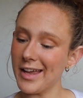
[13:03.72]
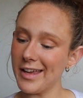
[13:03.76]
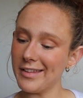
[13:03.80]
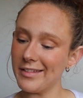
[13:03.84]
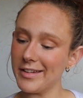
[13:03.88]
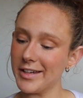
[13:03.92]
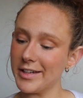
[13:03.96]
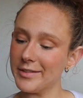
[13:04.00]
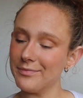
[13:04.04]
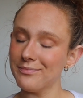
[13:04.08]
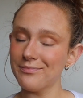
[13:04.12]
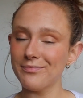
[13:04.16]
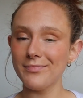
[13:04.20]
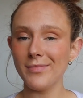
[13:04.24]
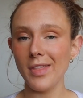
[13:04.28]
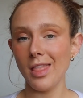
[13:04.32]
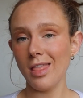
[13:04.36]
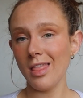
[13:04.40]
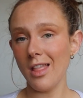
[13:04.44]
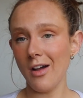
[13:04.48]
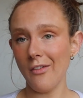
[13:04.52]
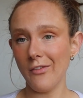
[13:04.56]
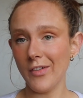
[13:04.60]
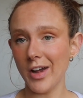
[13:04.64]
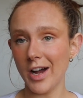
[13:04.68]
lately.
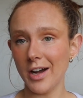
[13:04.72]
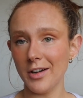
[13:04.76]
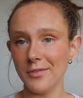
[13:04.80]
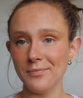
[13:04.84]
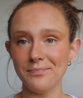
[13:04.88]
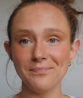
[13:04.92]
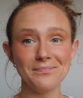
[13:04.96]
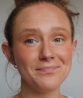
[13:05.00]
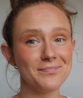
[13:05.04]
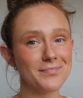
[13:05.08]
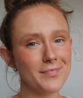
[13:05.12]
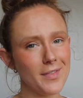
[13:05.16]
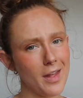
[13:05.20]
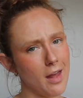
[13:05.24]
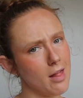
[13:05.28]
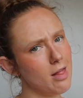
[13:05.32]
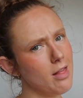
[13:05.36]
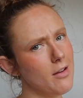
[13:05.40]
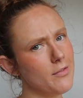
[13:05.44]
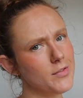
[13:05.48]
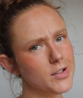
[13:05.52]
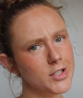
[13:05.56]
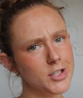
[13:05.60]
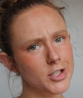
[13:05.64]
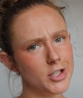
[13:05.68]
Love ya.
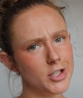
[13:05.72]
Love you